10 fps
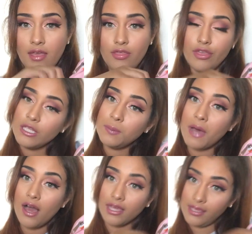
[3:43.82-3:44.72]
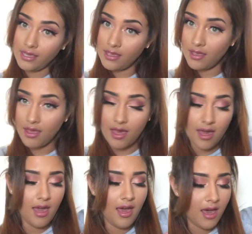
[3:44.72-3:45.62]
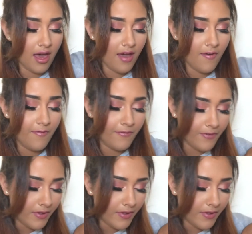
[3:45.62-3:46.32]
In this pocket, I have